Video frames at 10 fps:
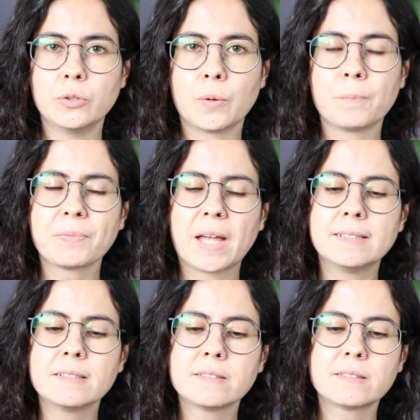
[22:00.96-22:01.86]
know.
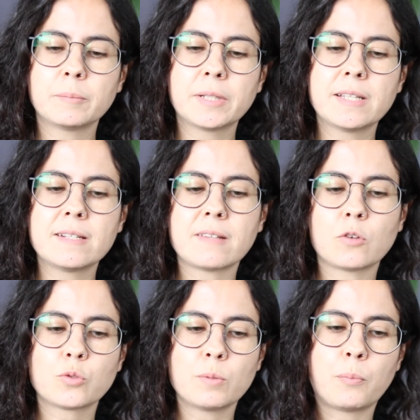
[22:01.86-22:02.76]
And this is something that is
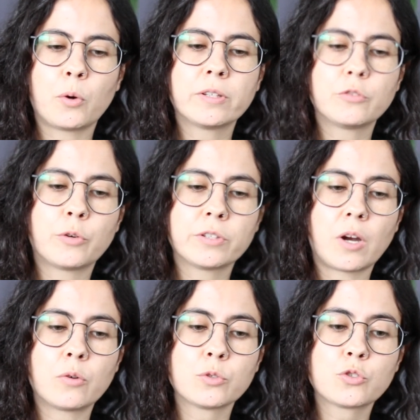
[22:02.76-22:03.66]
also important for
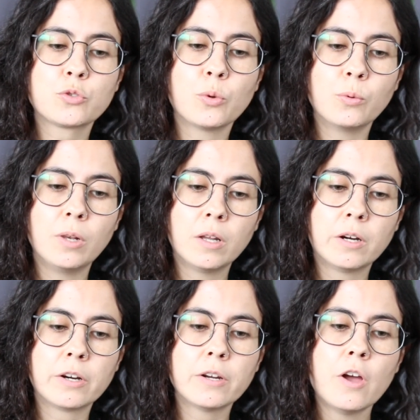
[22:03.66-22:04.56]
Taurus to
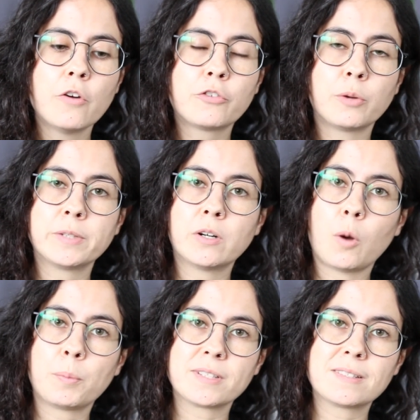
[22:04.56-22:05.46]
learn from their
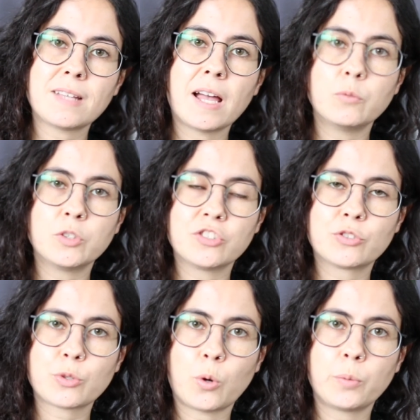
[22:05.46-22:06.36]
opposite sign, which
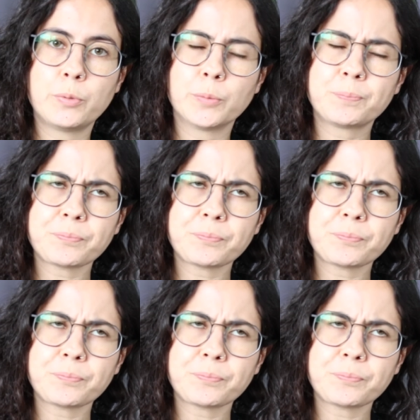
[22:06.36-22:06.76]
is Scorpio.